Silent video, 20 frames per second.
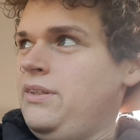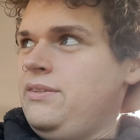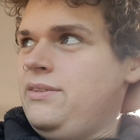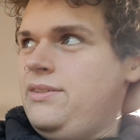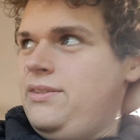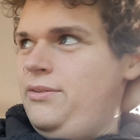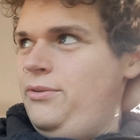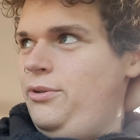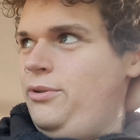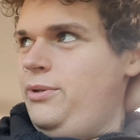
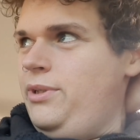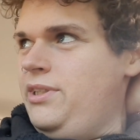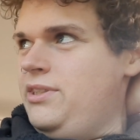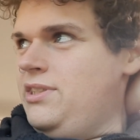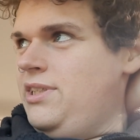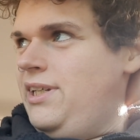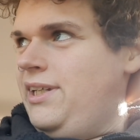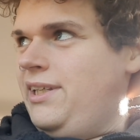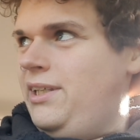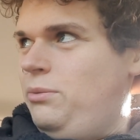So a quick
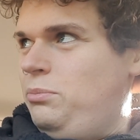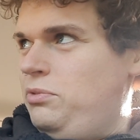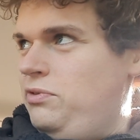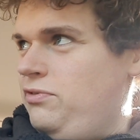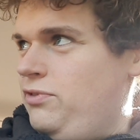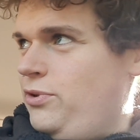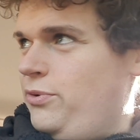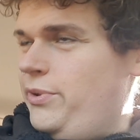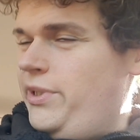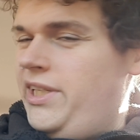check-in
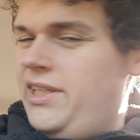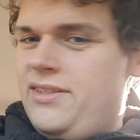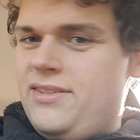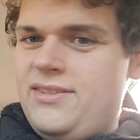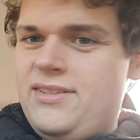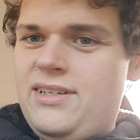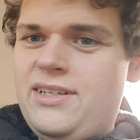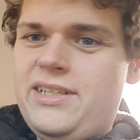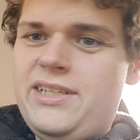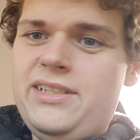before we get
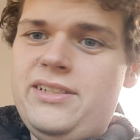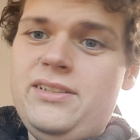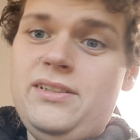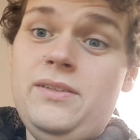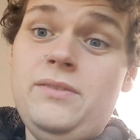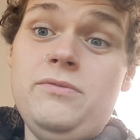started.